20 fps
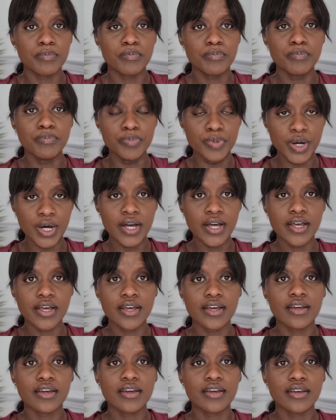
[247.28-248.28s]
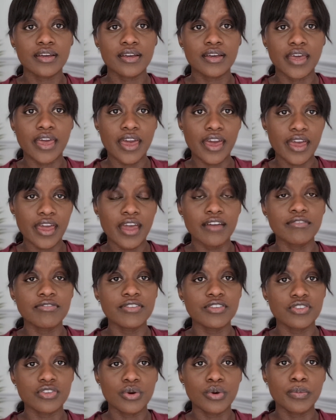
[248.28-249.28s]
But every
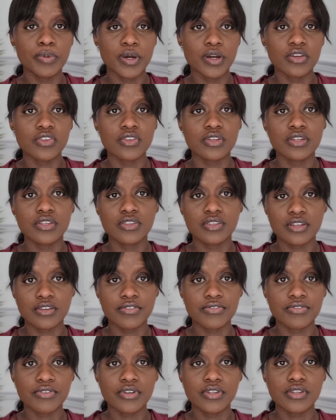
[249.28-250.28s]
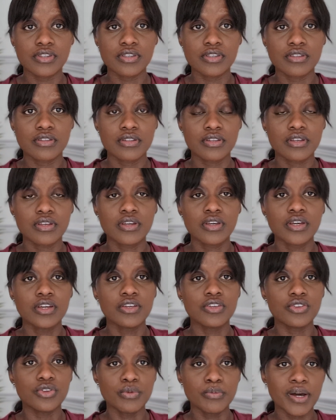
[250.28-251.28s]
single person is different.
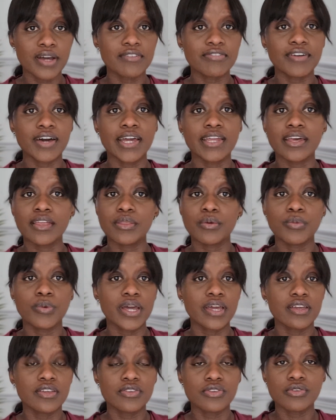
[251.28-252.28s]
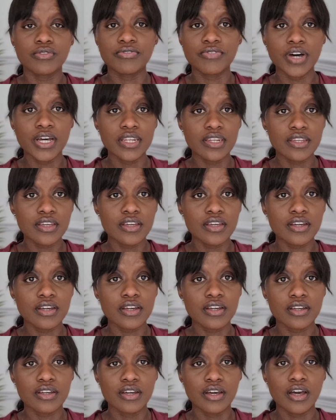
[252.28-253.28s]
You might find other ways of funding,
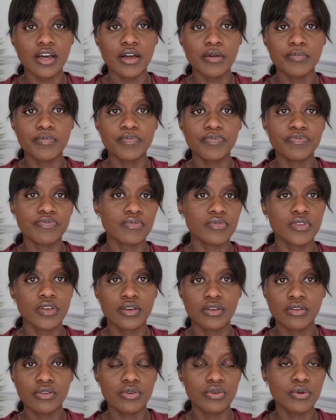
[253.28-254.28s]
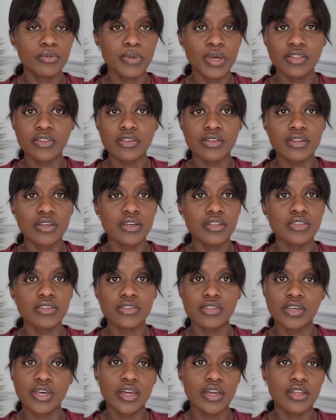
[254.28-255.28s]
your
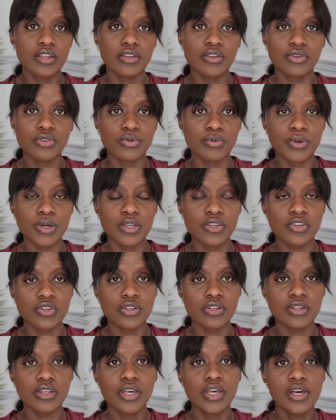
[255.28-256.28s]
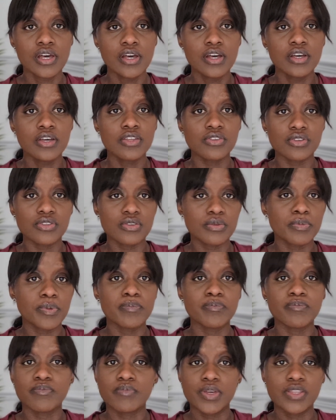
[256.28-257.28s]
maintenance and your tuition. So
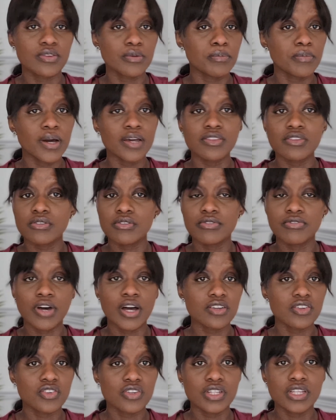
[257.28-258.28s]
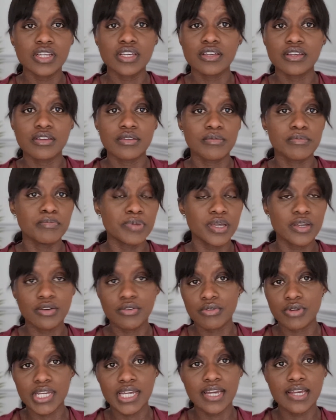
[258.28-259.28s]
it's a matter of actually being
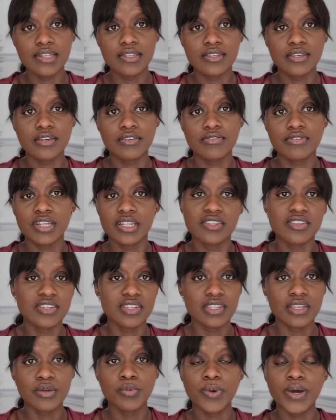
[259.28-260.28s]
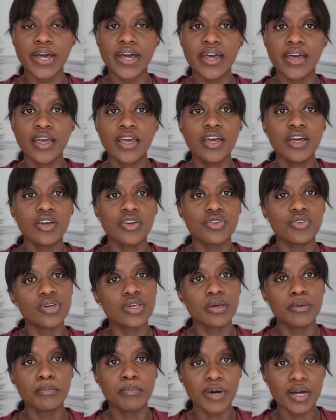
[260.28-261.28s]
creative and see where you
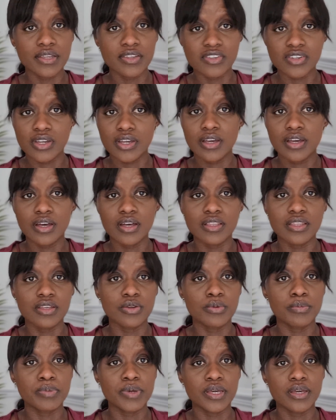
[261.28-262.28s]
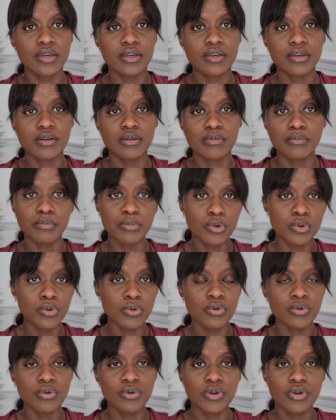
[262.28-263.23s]
can budget a little bit more,